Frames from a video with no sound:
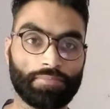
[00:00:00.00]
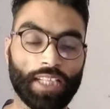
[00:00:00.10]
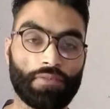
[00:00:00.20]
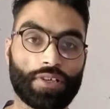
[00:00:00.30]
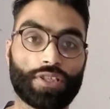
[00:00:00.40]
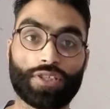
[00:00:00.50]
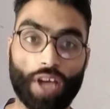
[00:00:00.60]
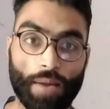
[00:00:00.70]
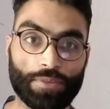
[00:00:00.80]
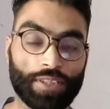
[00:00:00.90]
never
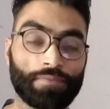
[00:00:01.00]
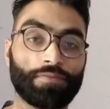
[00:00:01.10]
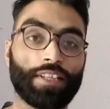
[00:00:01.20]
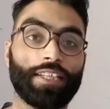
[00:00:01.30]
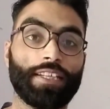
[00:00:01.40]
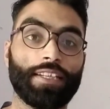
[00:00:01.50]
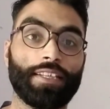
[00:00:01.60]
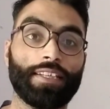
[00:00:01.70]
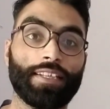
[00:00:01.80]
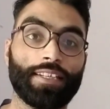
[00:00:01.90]
stops him when he
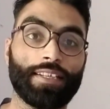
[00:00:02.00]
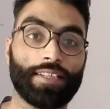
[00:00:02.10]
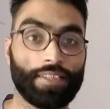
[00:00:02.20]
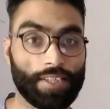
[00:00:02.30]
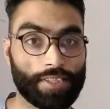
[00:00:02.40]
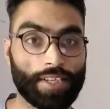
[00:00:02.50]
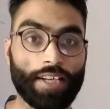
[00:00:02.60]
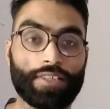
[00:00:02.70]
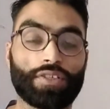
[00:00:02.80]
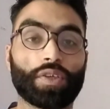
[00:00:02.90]

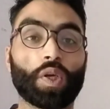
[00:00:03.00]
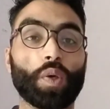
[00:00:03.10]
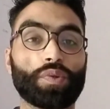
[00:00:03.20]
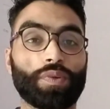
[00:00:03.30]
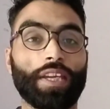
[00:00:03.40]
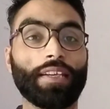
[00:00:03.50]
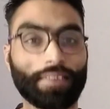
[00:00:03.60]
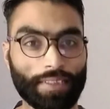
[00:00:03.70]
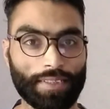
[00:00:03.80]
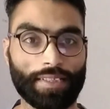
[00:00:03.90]
decides to go to
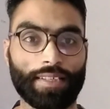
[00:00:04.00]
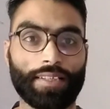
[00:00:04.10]
England